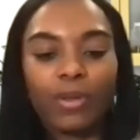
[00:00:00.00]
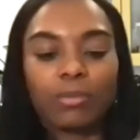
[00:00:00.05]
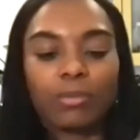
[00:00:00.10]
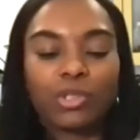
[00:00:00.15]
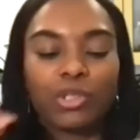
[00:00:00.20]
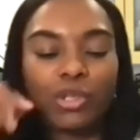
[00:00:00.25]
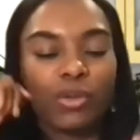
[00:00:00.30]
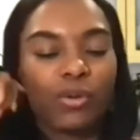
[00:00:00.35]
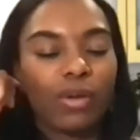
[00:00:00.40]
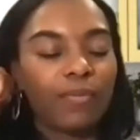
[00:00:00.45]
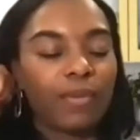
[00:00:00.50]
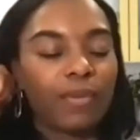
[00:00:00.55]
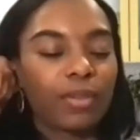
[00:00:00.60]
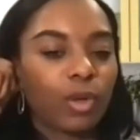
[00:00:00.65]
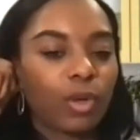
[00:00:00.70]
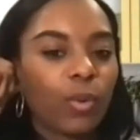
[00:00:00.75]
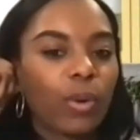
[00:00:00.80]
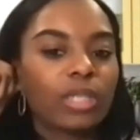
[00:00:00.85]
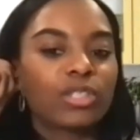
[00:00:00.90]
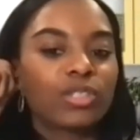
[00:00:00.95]
I'm sure you have
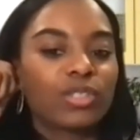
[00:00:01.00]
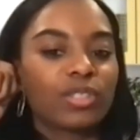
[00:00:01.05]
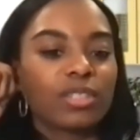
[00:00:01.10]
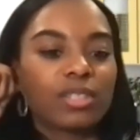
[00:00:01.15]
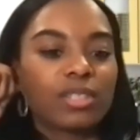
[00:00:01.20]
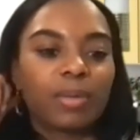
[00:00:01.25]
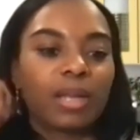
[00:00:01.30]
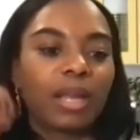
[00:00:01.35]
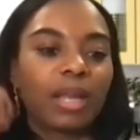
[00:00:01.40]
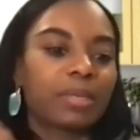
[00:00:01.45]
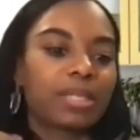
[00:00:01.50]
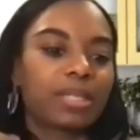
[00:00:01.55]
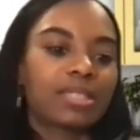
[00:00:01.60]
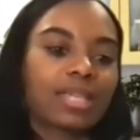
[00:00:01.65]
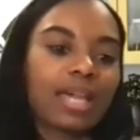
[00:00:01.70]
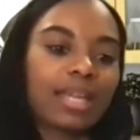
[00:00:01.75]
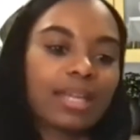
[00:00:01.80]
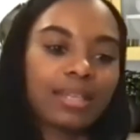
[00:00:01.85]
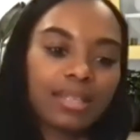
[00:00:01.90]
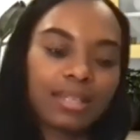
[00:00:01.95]
other questions, but I'm
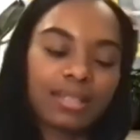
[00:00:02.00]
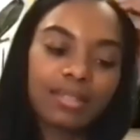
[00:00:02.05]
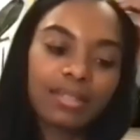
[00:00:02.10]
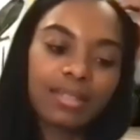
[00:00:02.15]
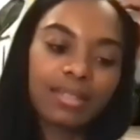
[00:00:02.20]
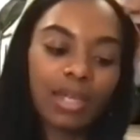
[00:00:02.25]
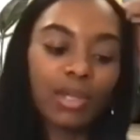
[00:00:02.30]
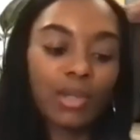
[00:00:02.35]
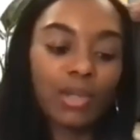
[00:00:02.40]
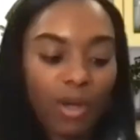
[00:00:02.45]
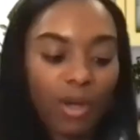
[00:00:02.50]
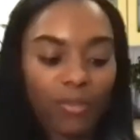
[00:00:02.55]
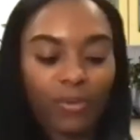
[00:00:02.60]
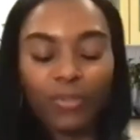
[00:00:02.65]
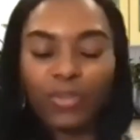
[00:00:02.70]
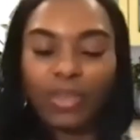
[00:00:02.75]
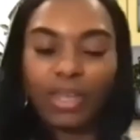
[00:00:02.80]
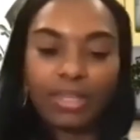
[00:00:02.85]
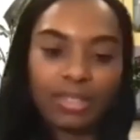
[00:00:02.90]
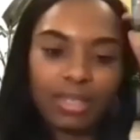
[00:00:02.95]
excited to tell you other
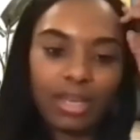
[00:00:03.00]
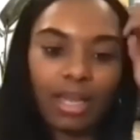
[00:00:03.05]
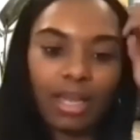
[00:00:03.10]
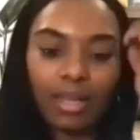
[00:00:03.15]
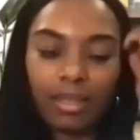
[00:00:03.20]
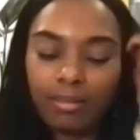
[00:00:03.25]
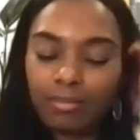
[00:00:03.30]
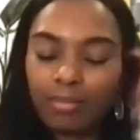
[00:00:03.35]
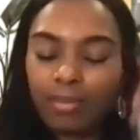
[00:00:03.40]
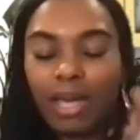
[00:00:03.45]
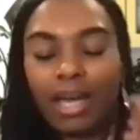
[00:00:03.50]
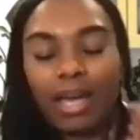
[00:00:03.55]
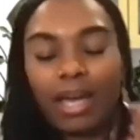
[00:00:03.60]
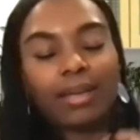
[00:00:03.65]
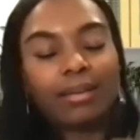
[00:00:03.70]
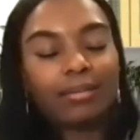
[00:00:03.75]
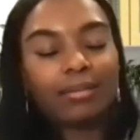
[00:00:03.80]
things that I, I